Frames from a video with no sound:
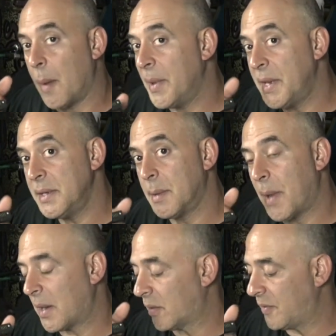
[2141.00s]
I'm hitting the
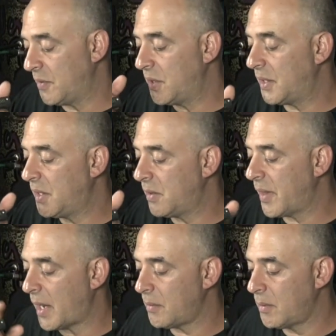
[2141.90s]
microphone. You can
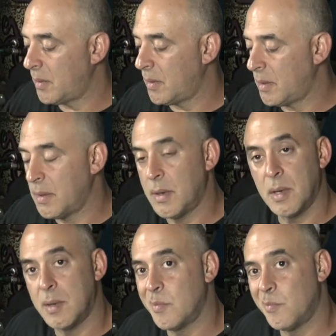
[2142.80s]
hear that.
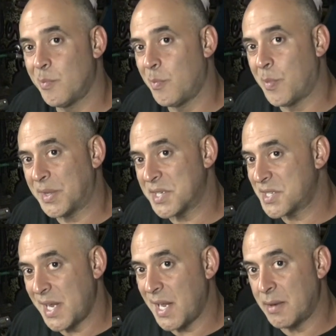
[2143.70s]
But the
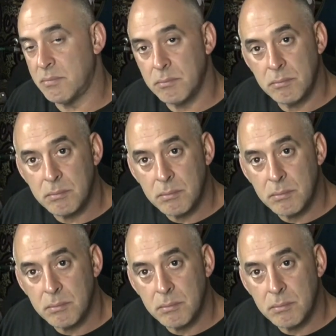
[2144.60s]
stand,